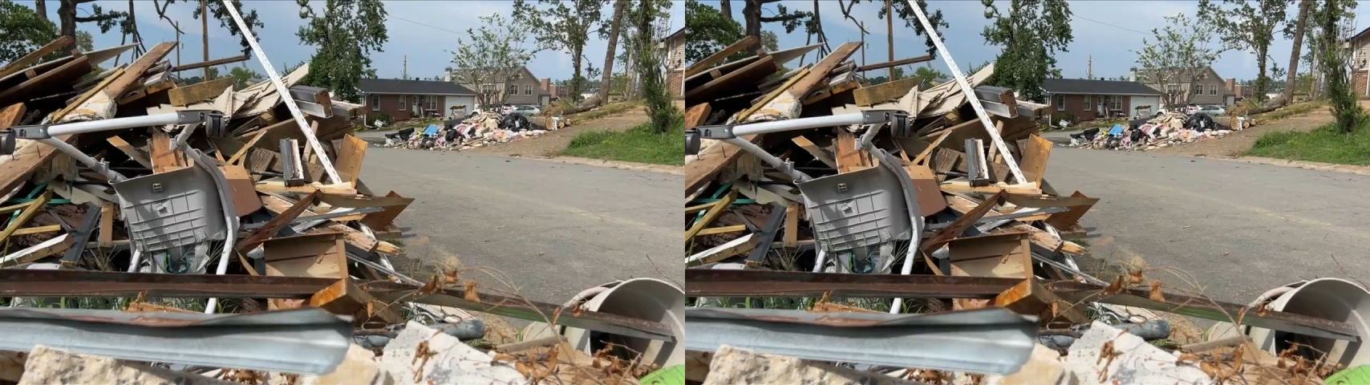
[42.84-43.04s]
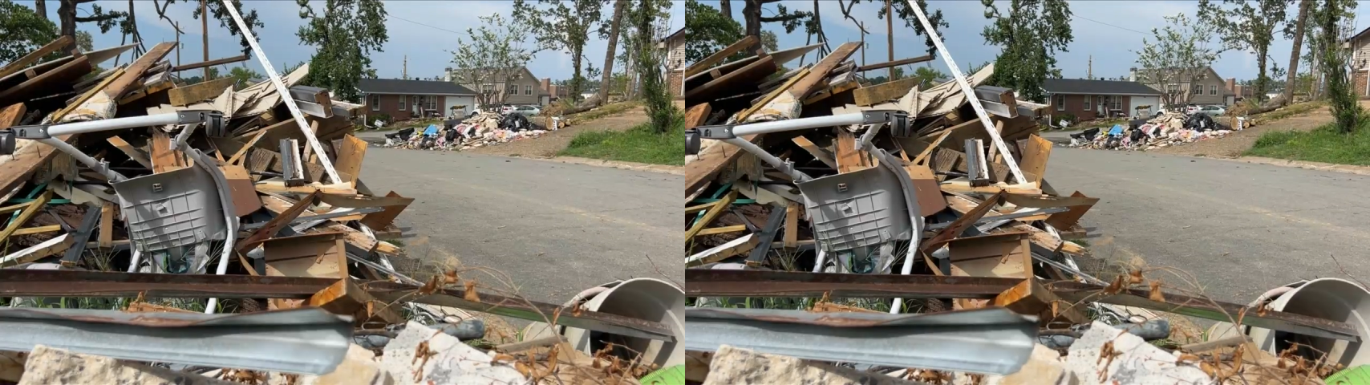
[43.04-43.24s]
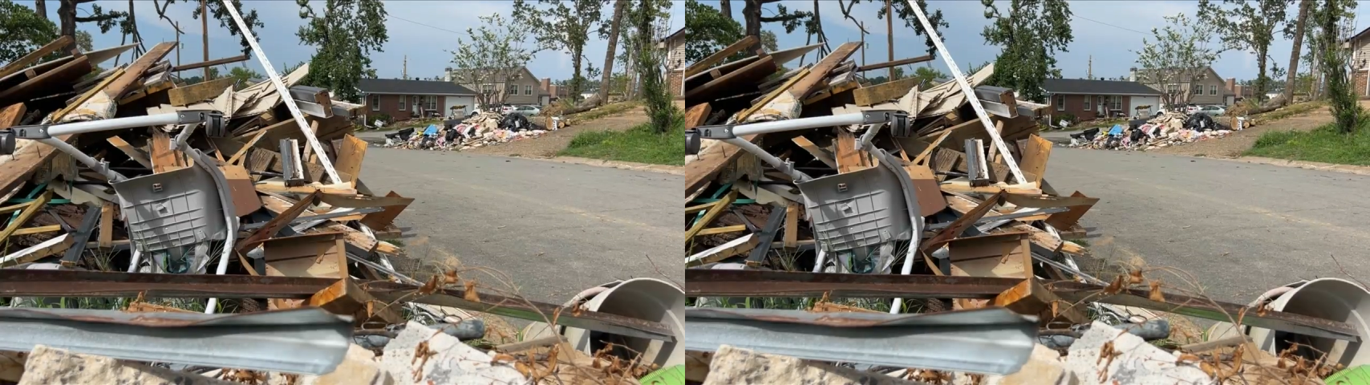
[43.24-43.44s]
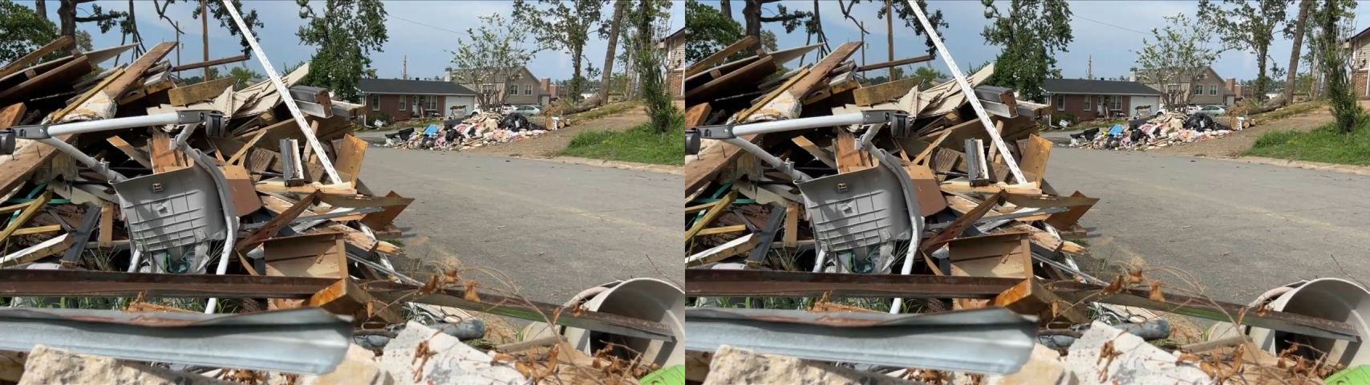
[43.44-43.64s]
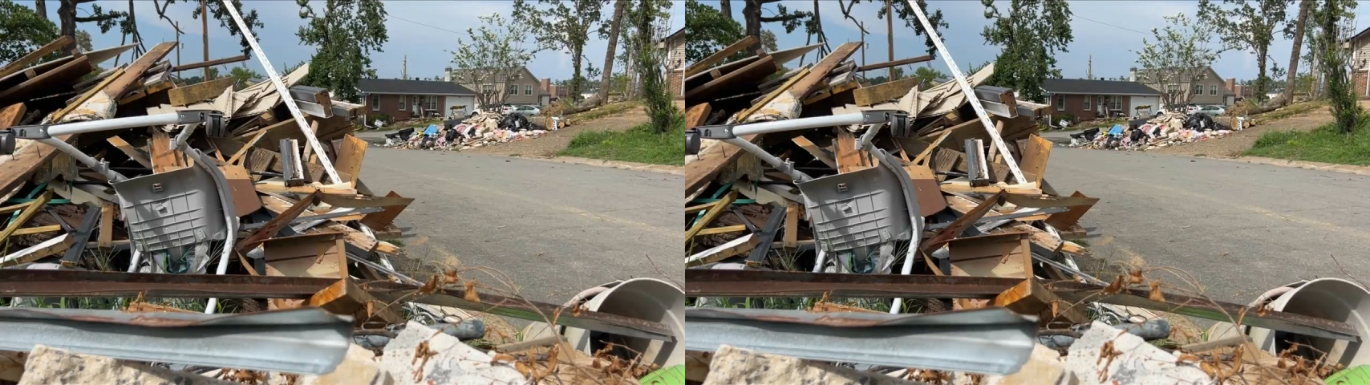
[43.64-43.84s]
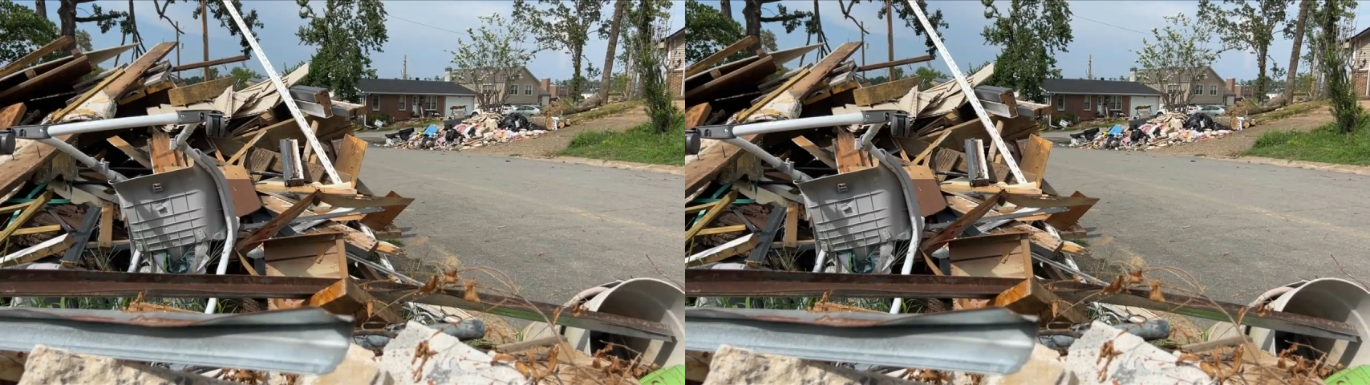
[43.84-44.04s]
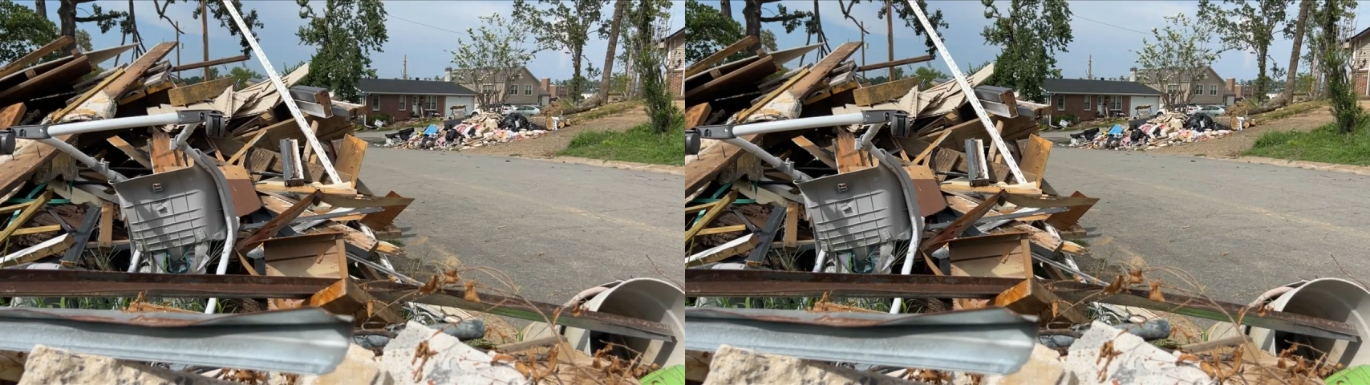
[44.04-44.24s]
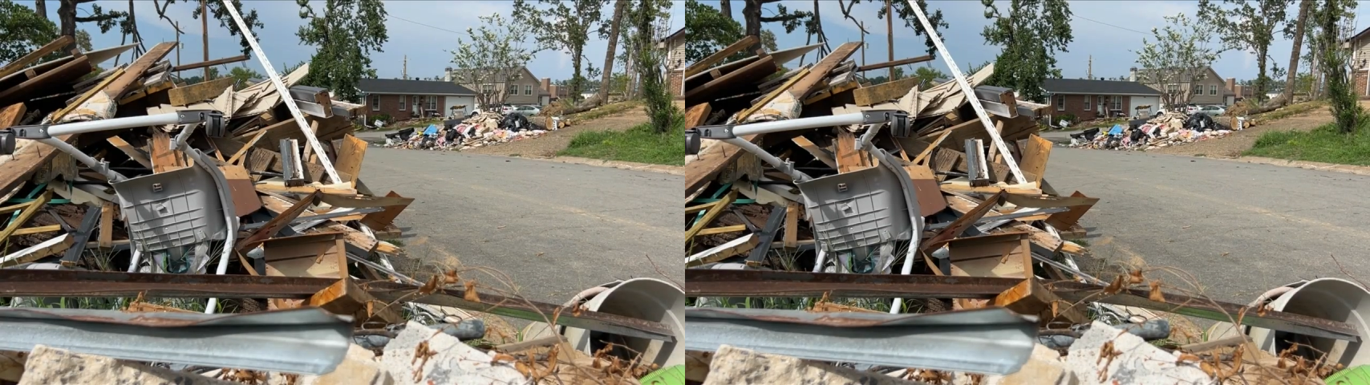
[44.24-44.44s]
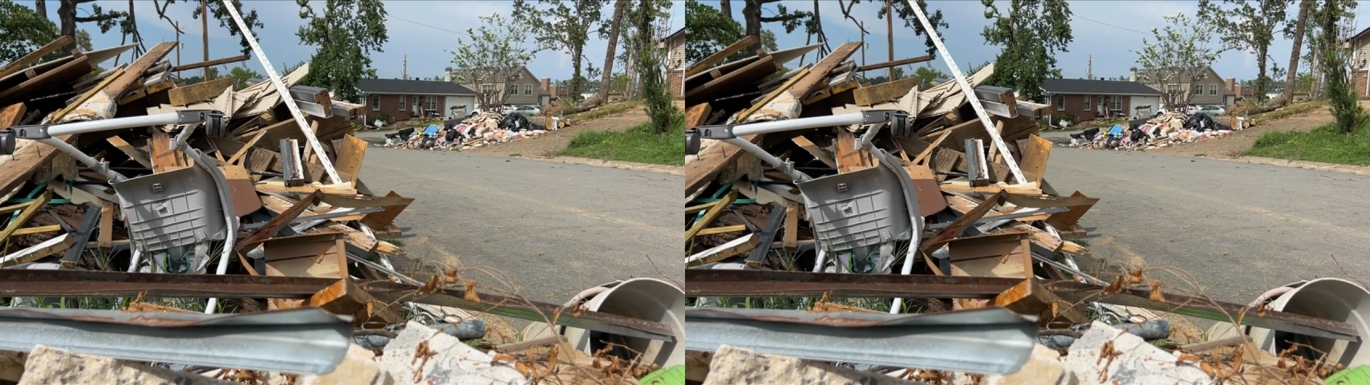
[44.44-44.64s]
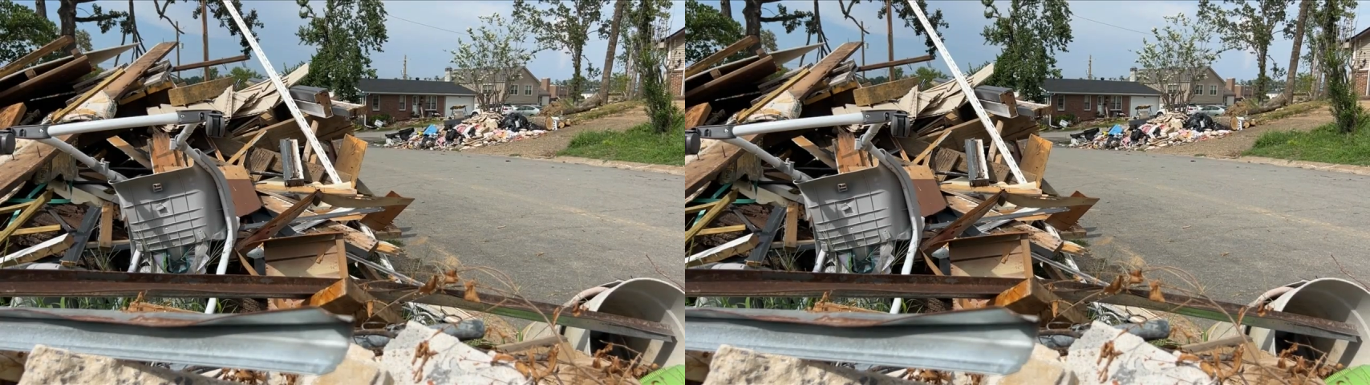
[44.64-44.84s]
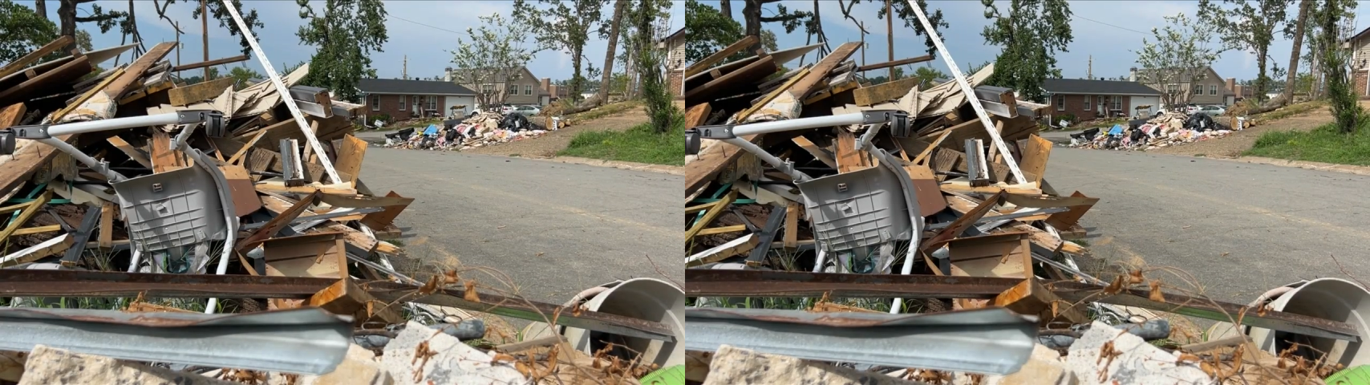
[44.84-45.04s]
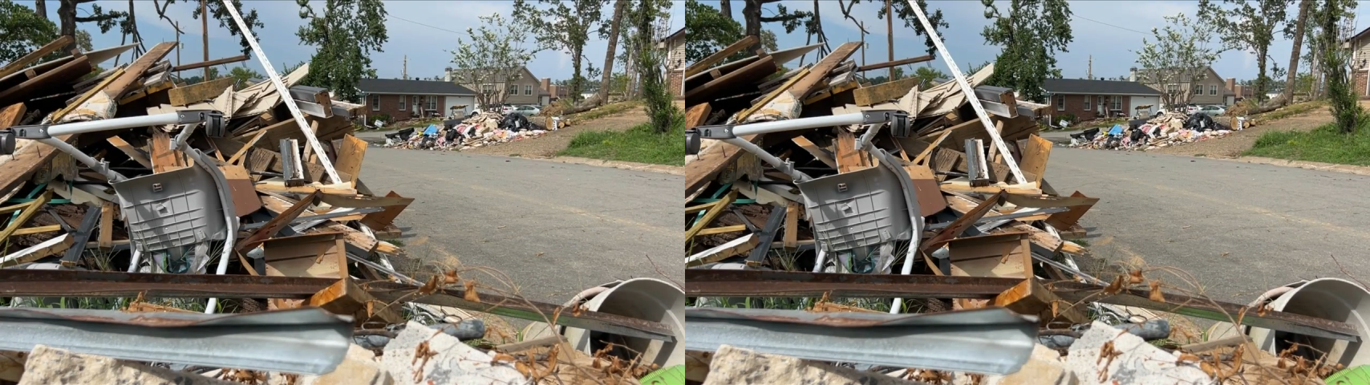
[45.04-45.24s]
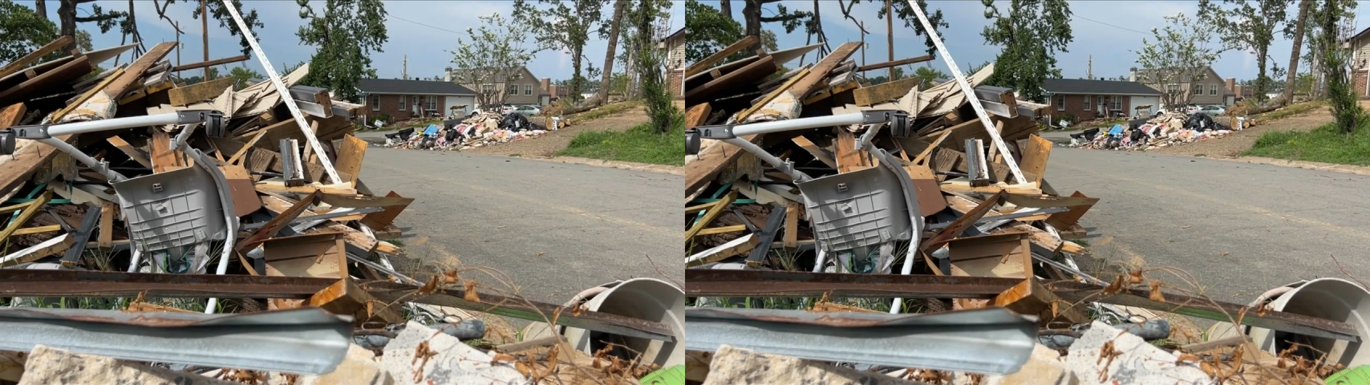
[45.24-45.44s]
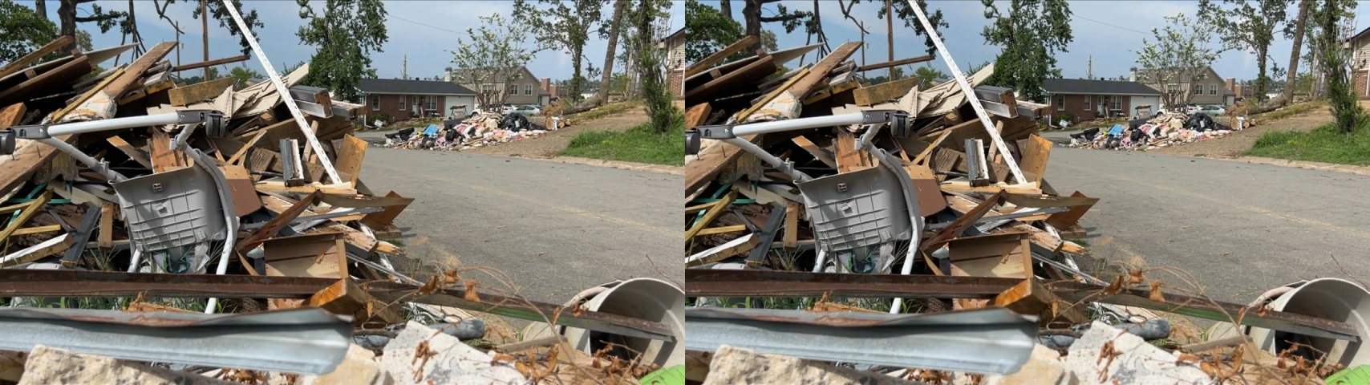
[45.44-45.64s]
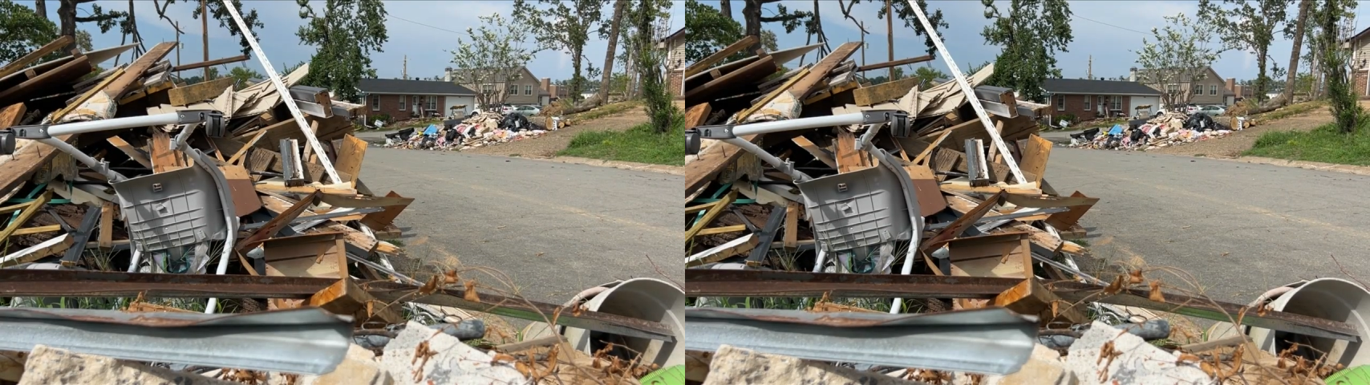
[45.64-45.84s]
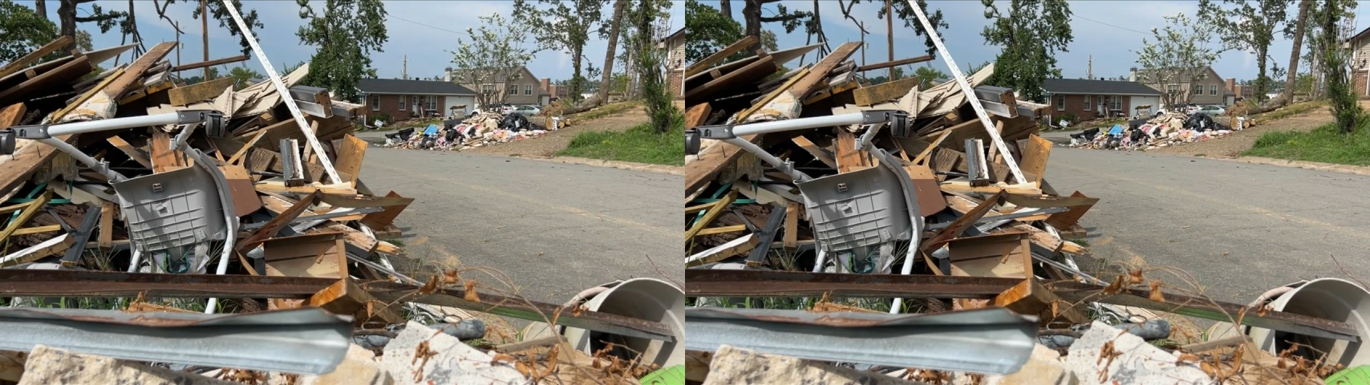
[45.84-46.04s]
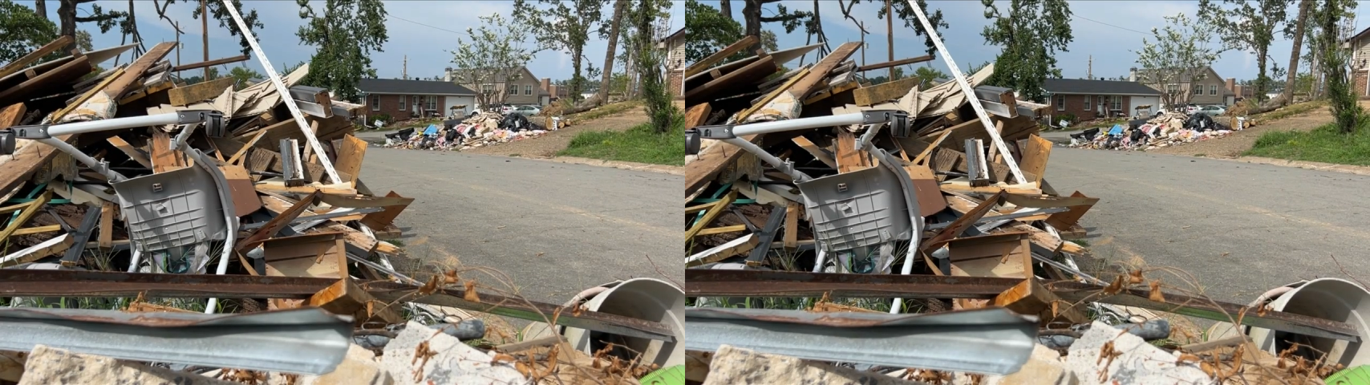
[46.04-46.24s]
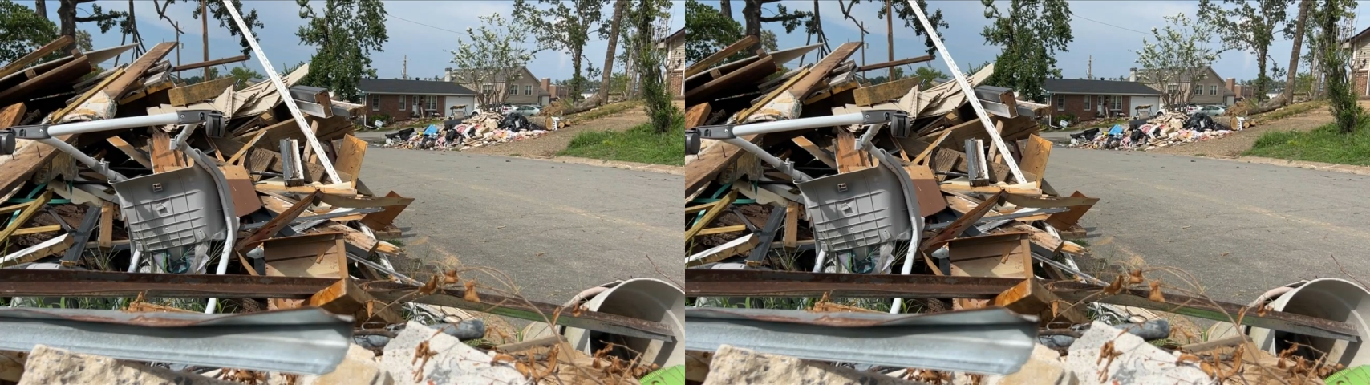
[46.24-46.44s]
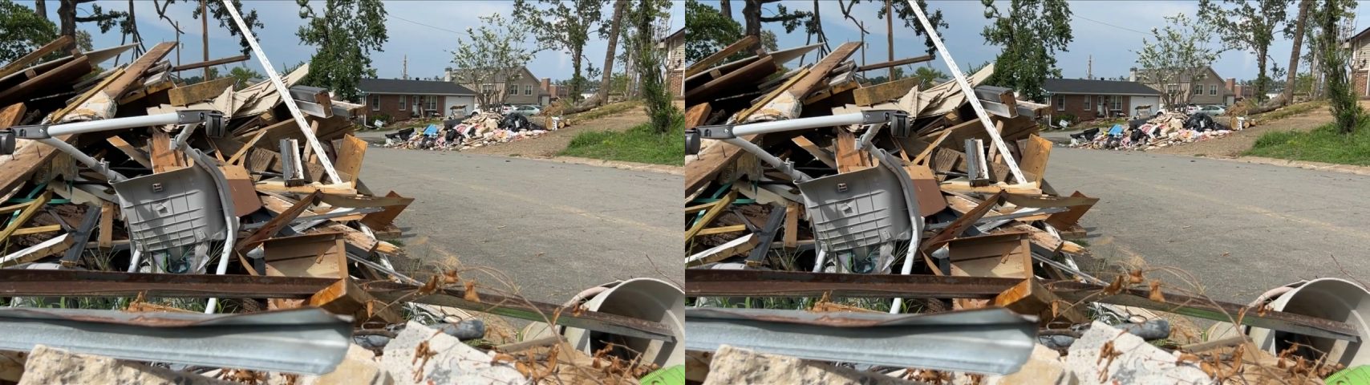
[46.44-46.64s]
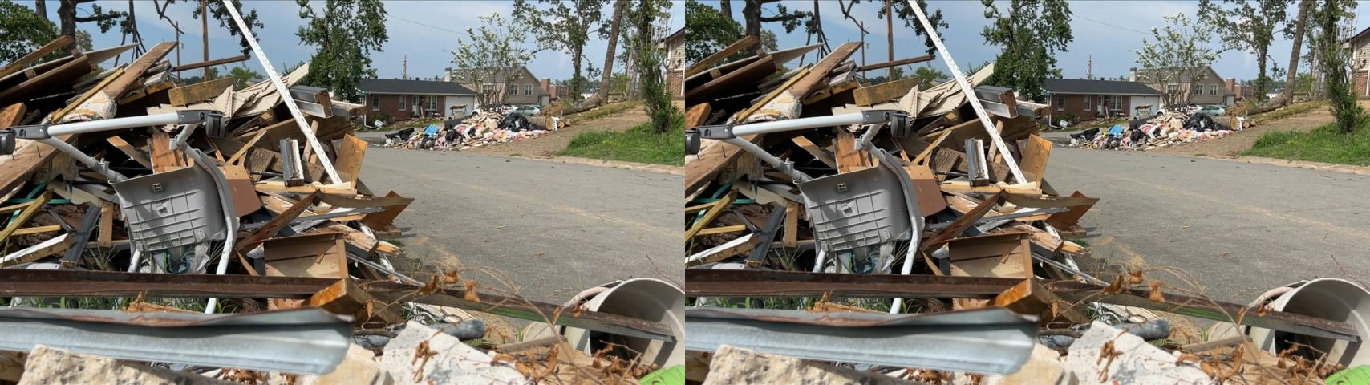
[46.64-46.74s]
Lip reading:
[unreadable: no face in view]